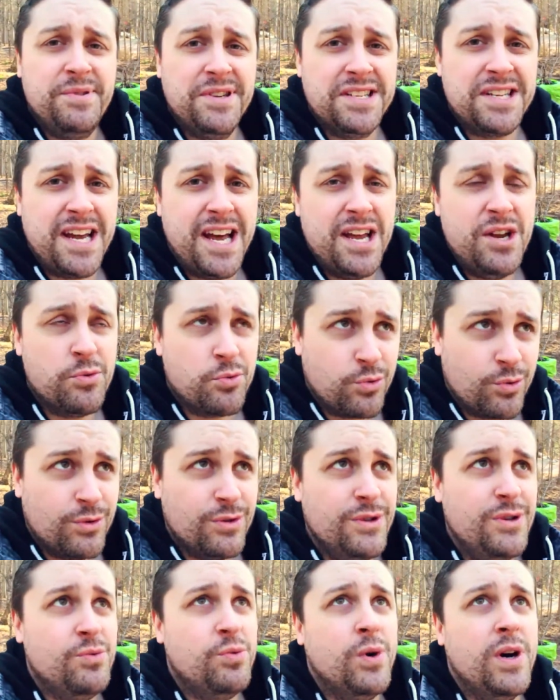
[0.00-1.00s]
because I
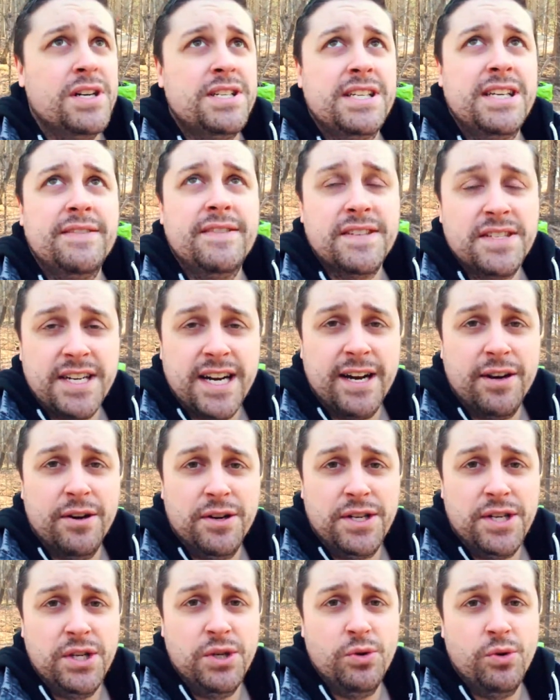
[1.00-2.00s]
really want to give a shout
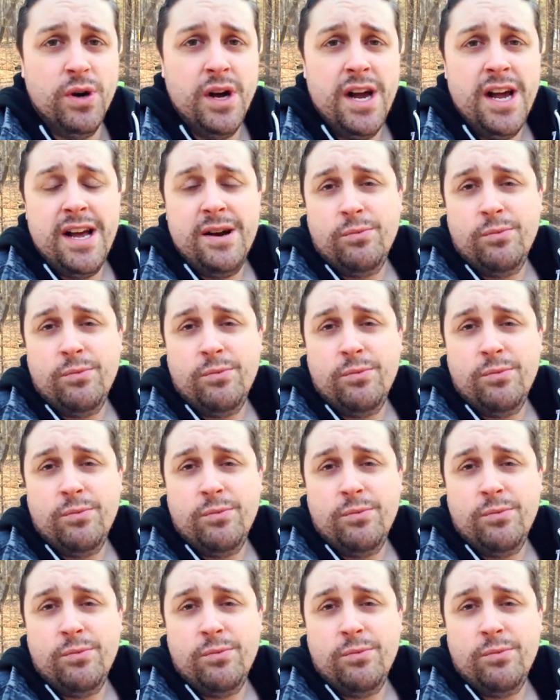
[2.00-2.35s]
out to